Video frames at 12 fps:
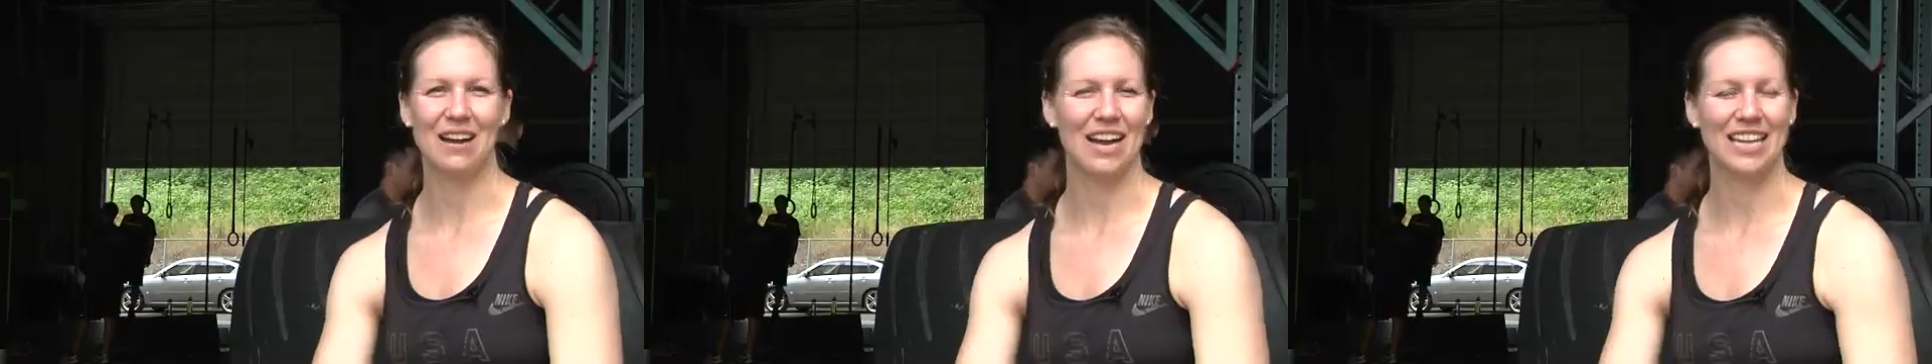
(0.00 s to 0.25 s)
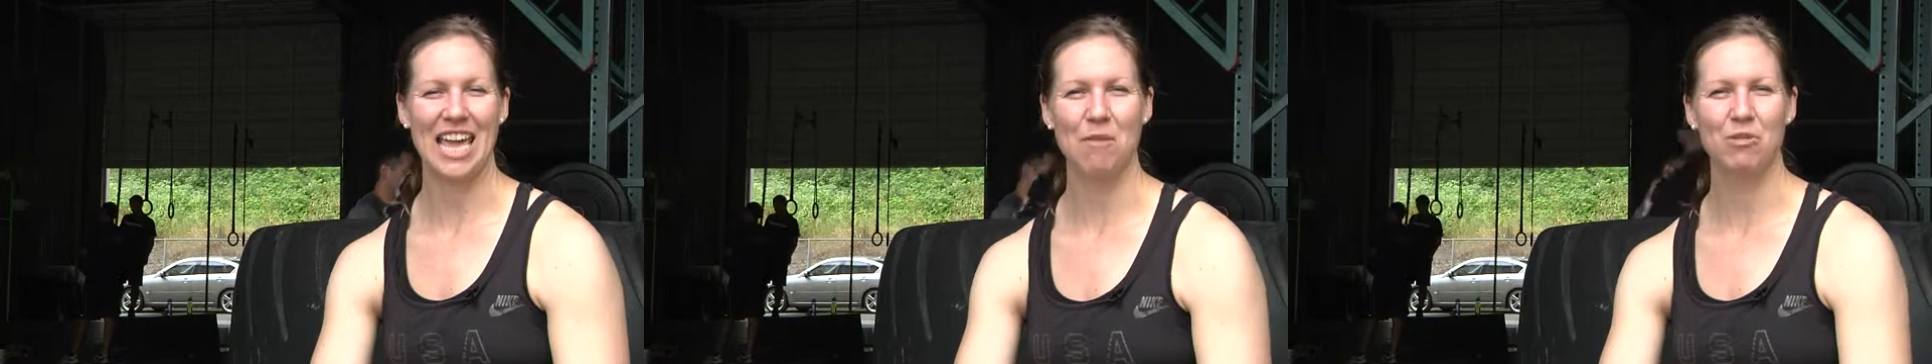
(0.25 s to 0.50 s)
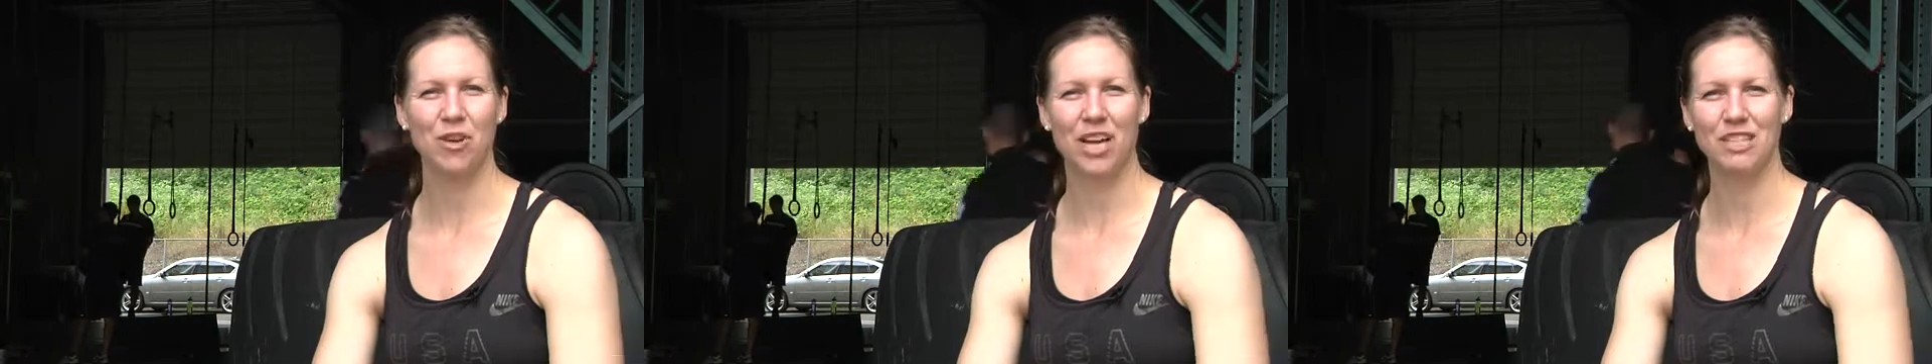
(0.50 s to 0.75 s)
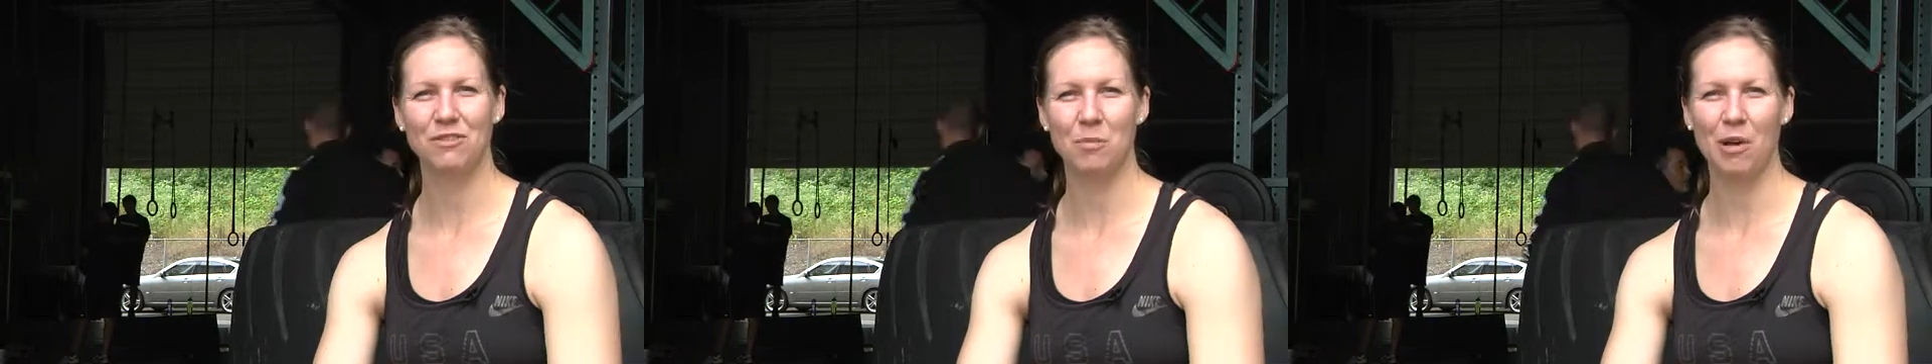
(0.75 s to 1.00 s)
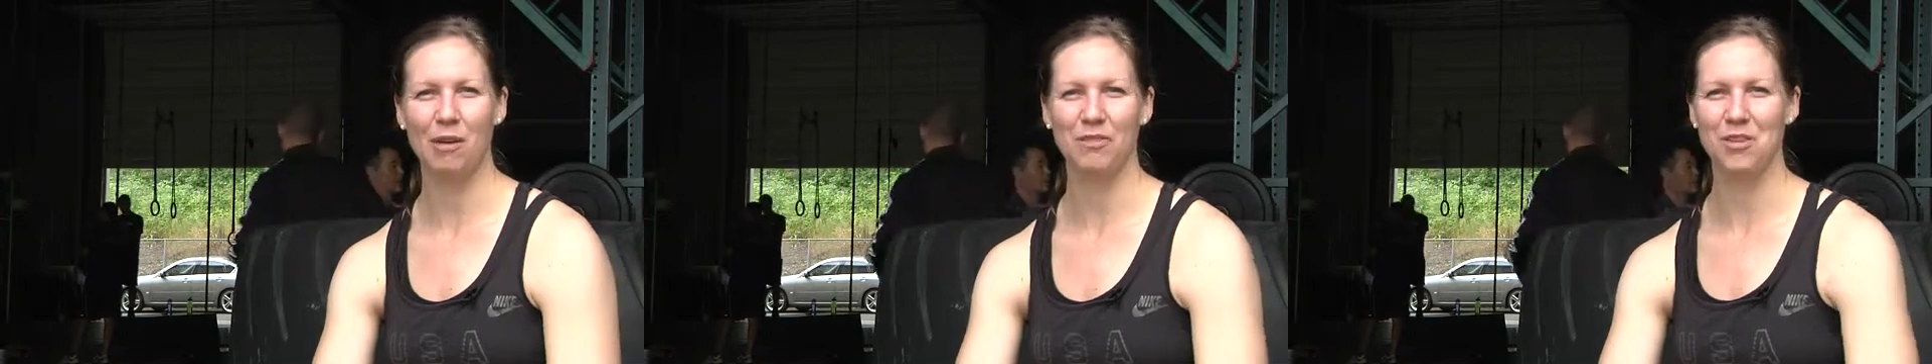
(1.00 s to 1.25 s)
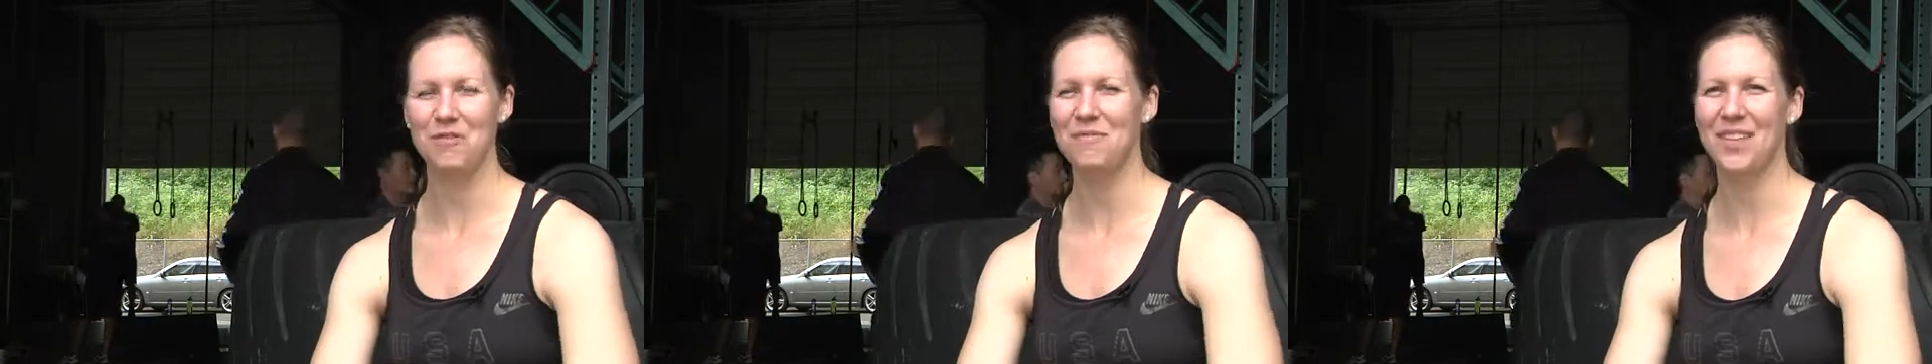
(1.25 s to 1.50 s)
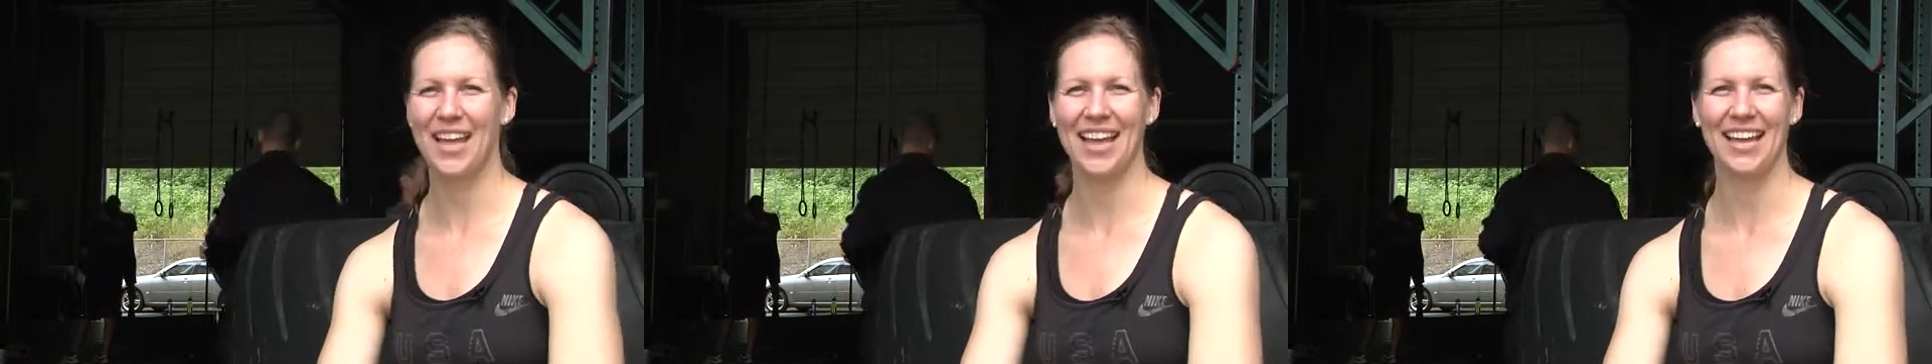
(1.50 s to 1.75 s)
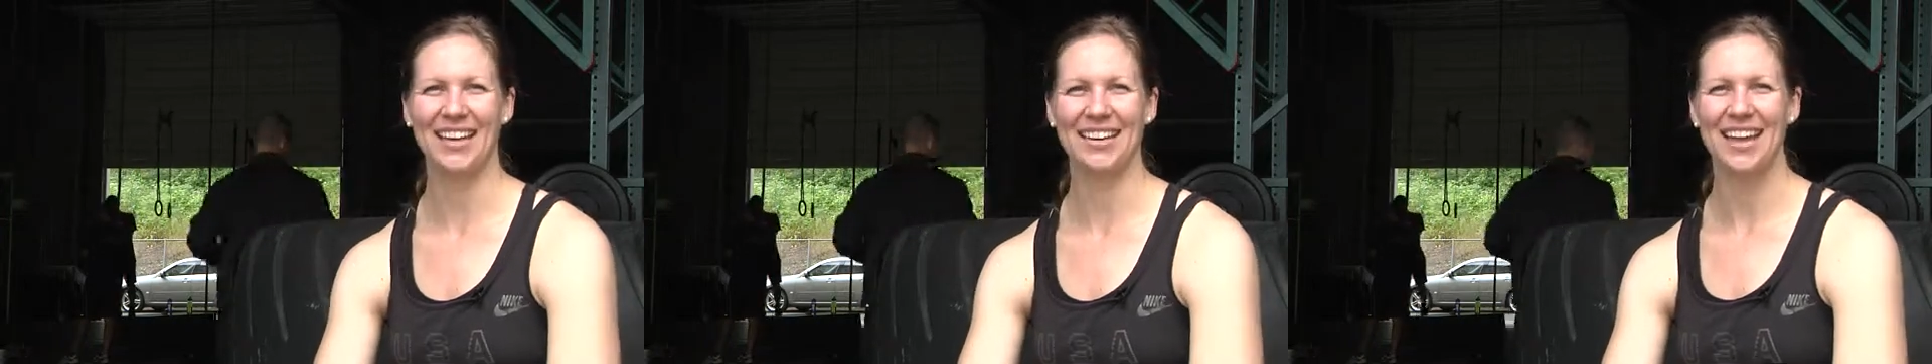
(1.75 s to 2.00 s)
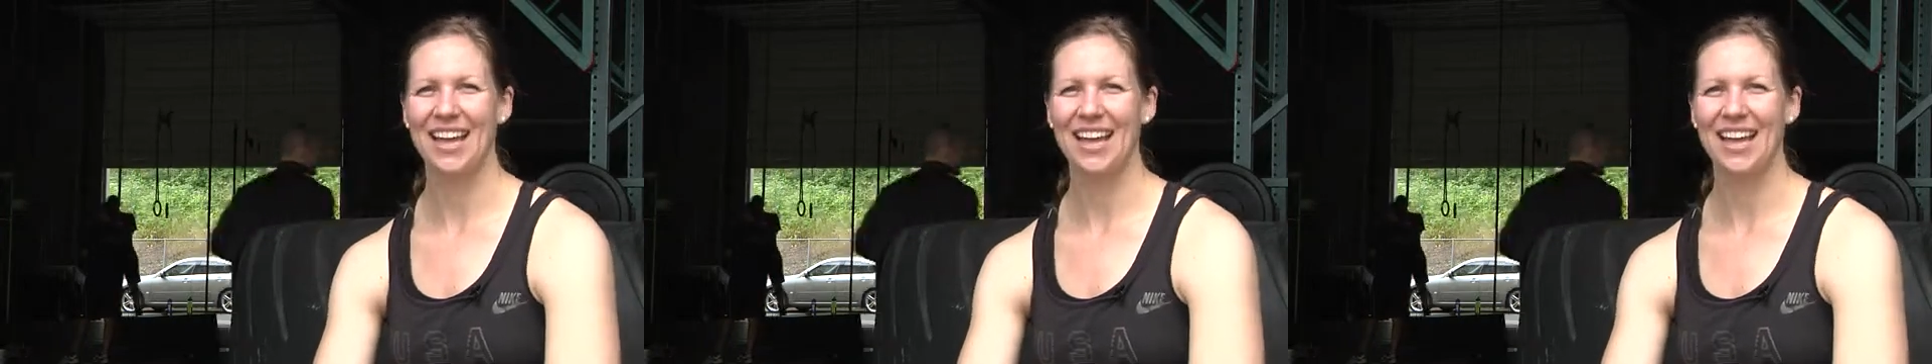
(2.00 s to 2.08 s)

I came to CrossFit Bellevue, and